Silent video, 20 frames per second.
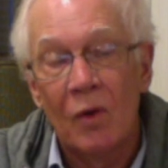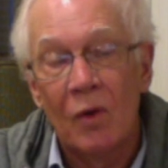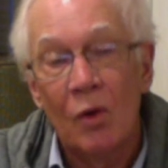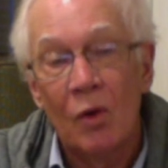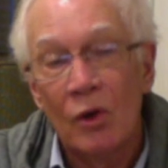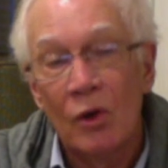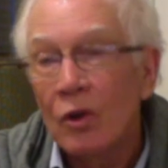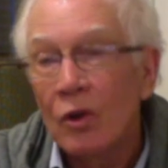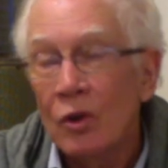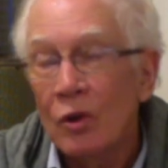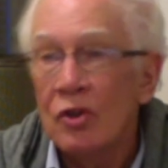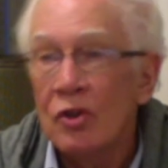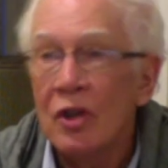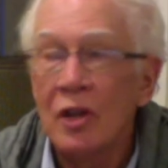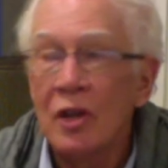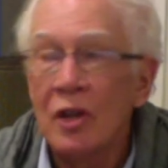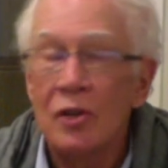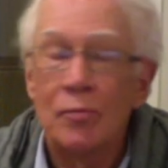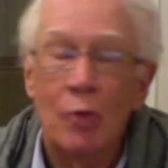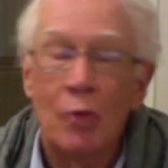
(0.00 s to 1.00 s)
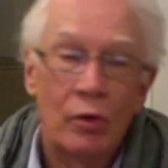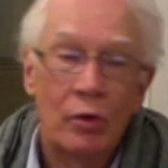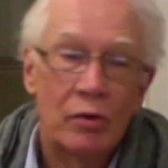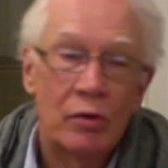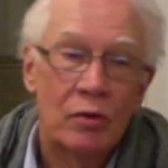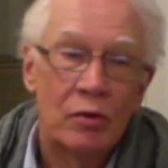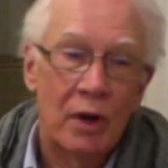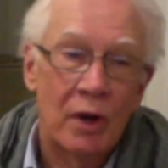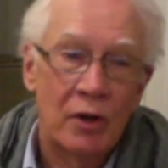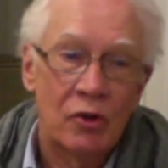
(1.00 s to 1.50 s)
Or you could say it's both
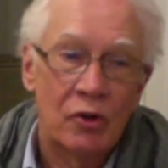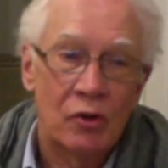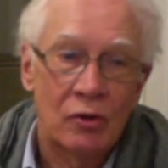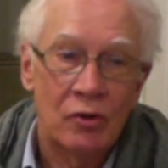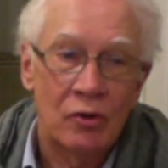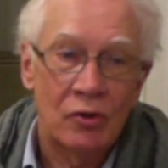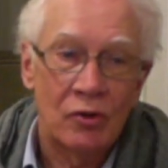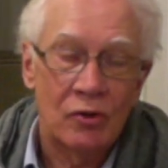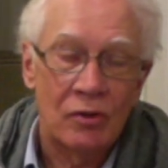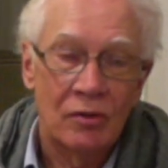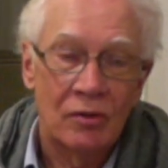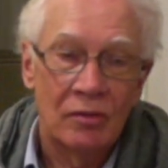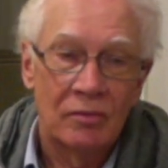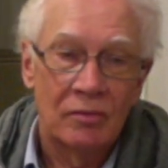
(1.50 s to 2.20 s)
directions.